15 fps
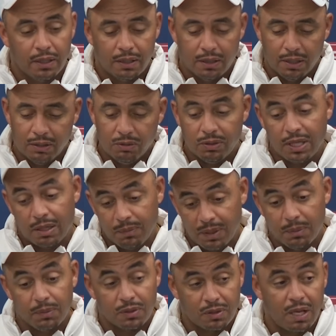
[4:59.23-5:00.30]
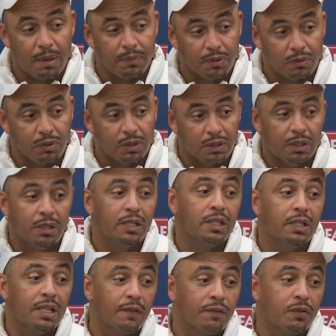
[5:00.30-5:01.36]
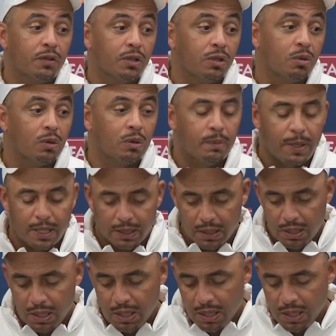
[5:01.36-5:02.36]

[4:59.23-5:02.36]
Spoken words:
And then you got to be able to stop the run and then get after their quarterback.